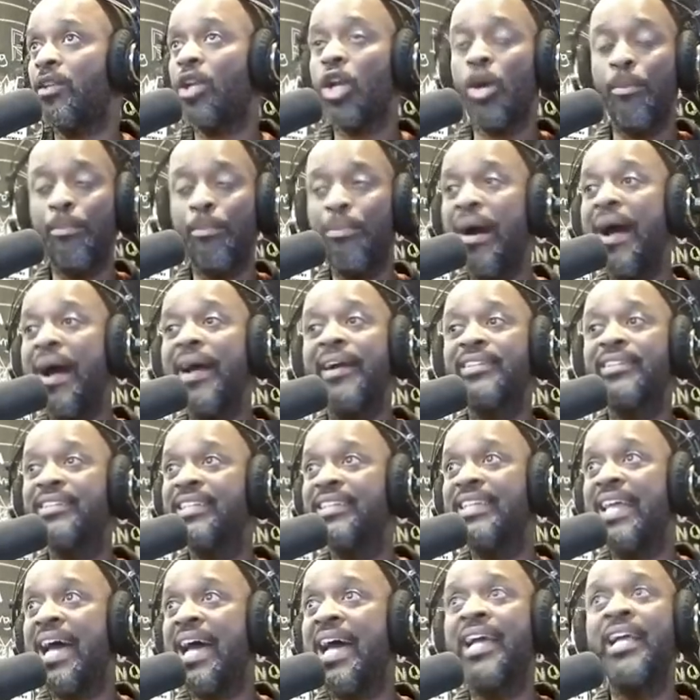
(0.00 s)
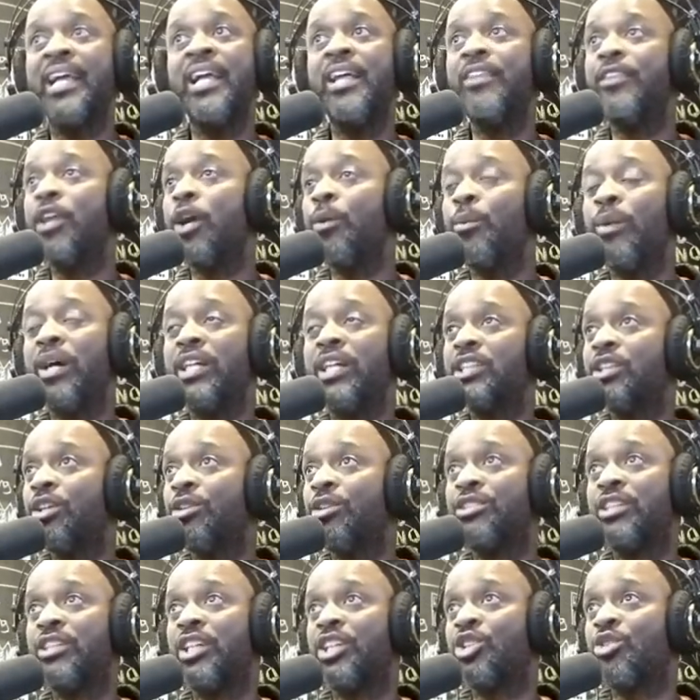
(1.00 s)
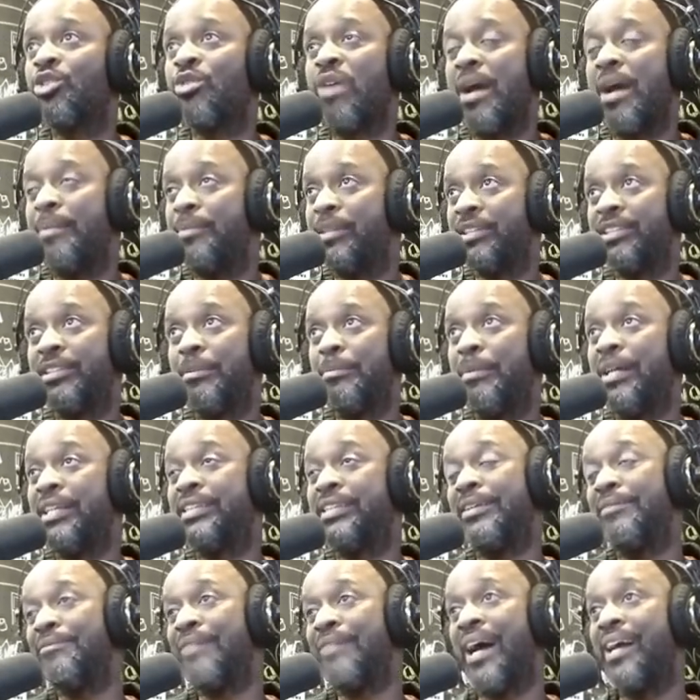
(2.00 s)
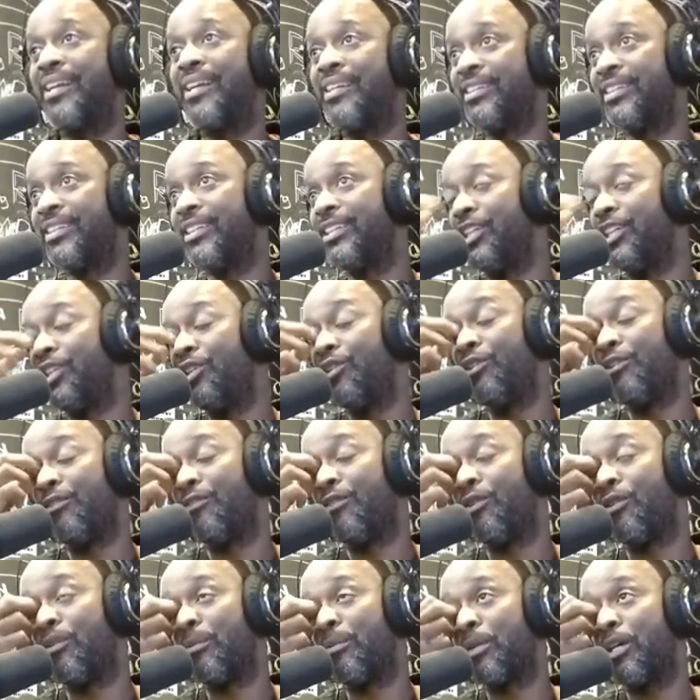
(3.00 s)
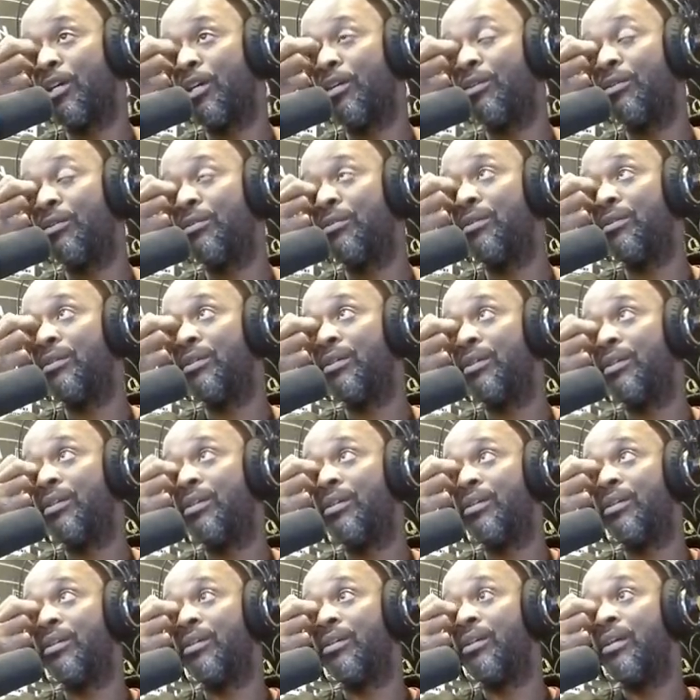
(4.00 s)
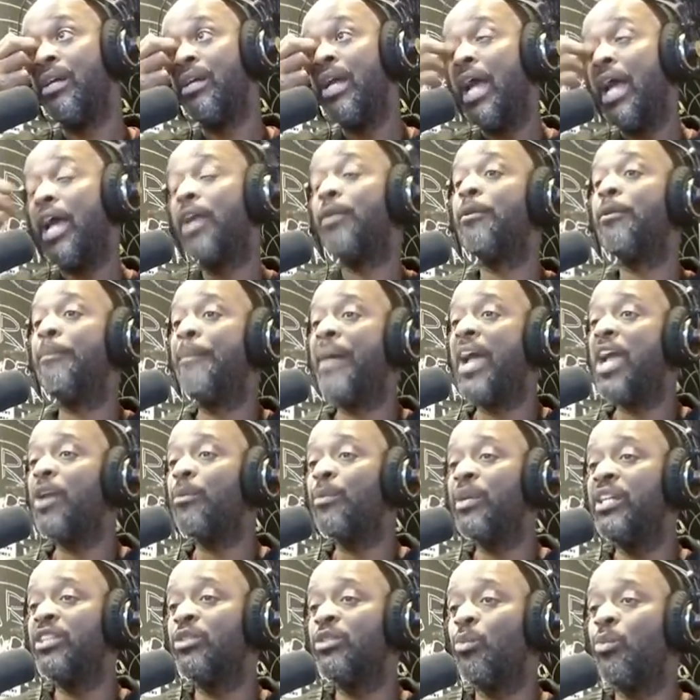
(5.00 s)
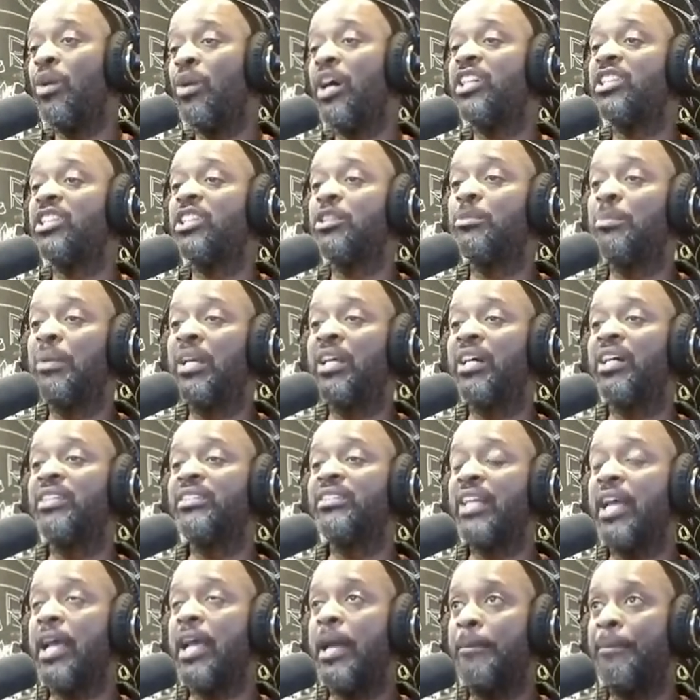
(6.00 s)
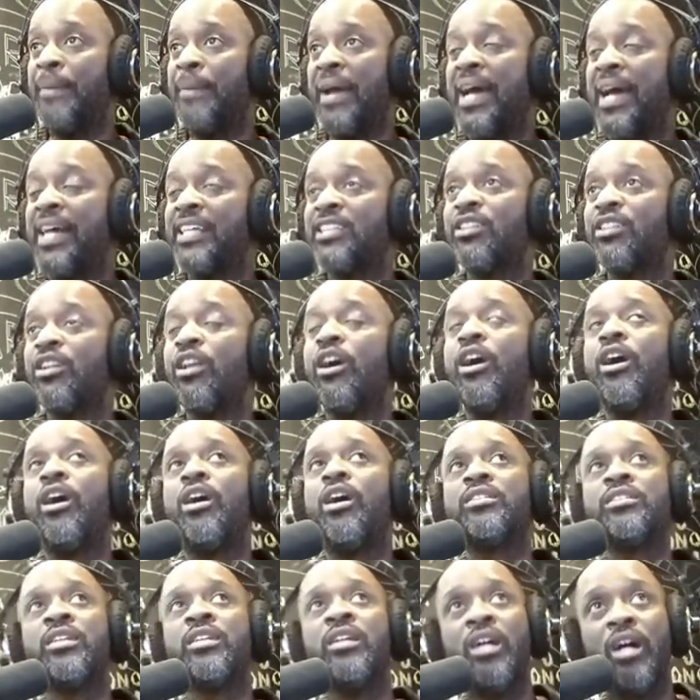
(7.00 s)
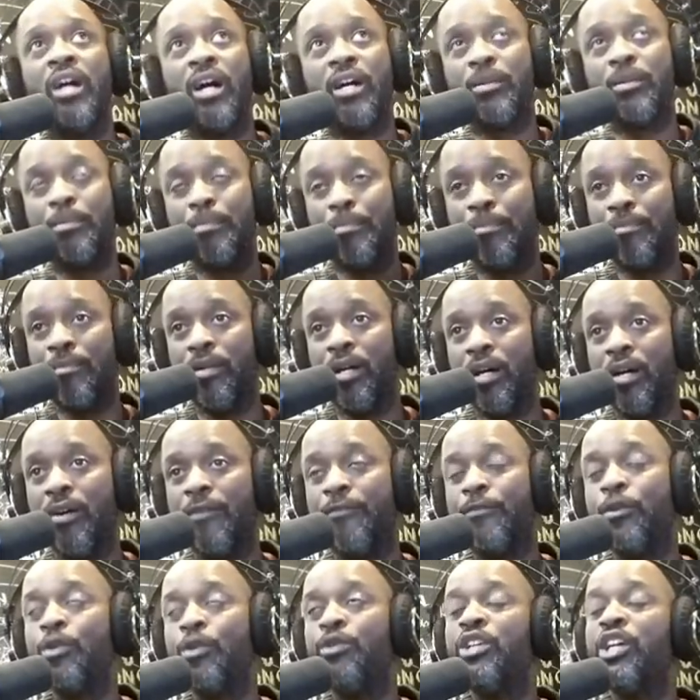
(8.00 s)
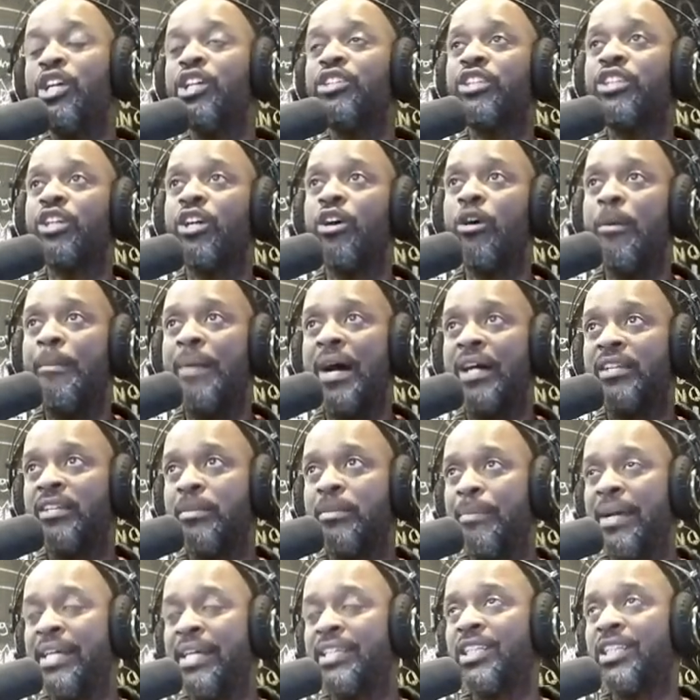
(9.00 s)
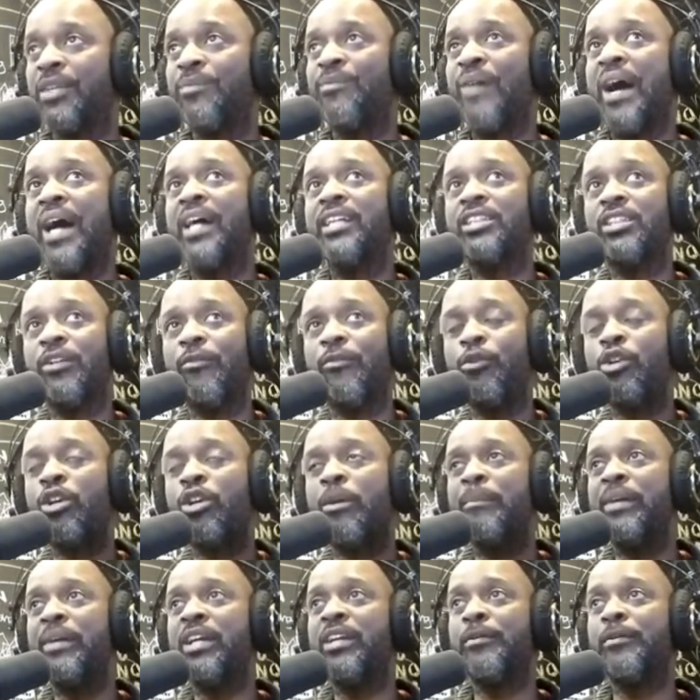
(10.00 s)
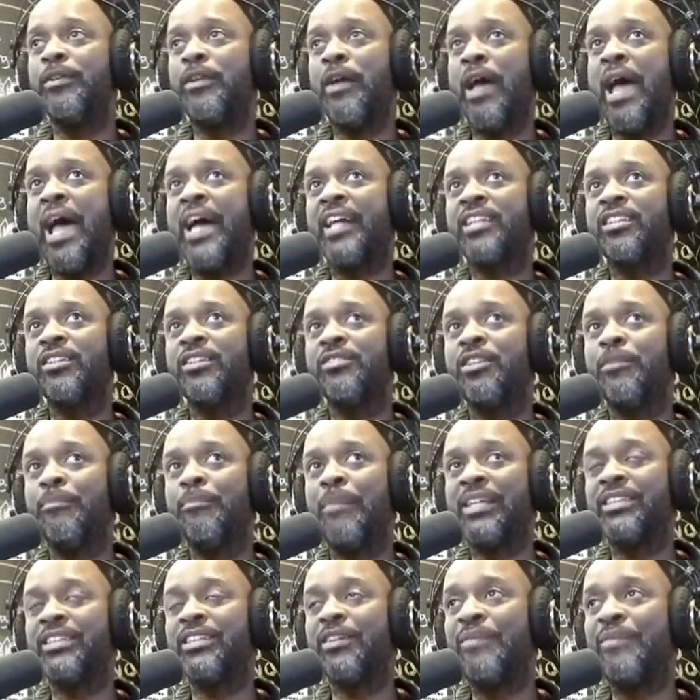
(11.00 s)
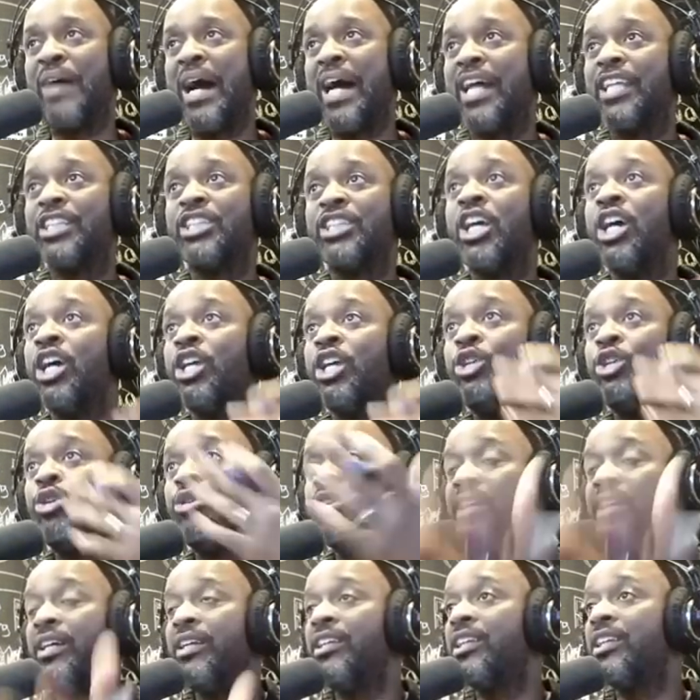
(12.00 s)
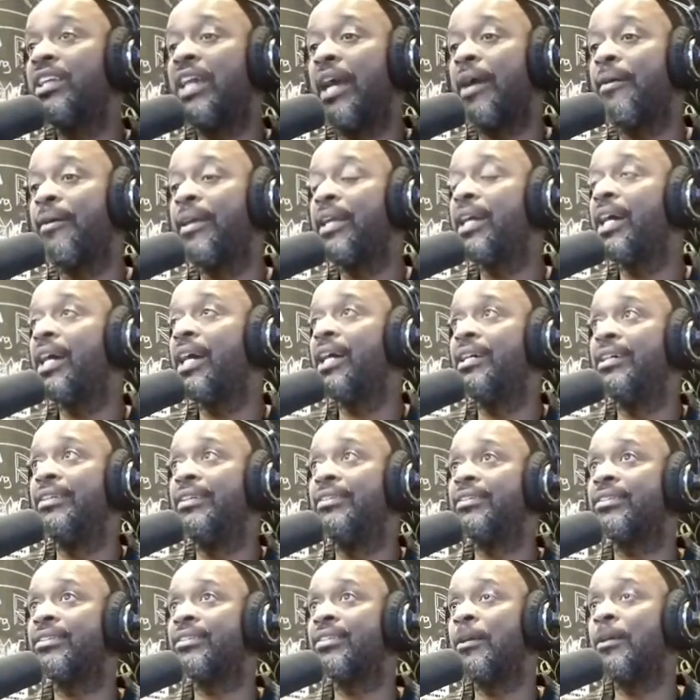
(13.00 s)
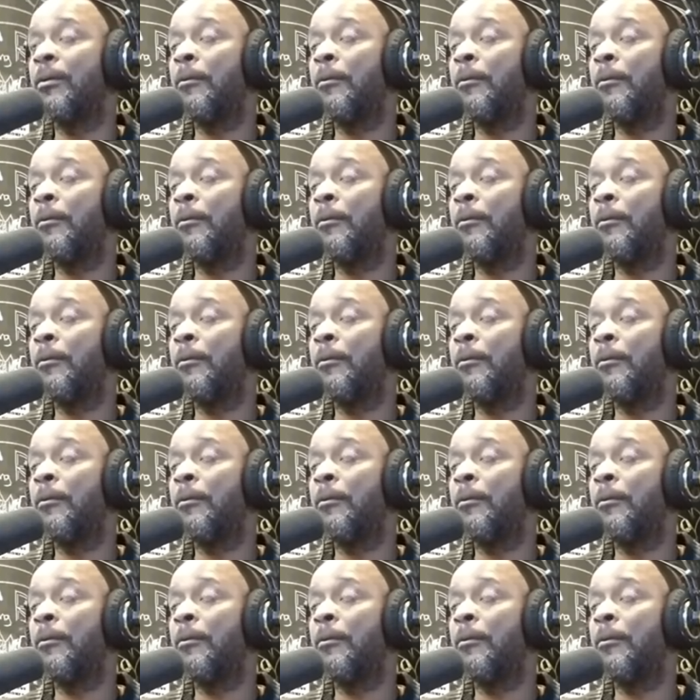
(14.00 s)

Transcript: Prior to that, there was no such crime as domestic violence in the Uniform Code. And the main reason was is because they had passed laws uh, a few years ago about domestic violence. If you committed an act of domestic violence, you couldn't carry guns.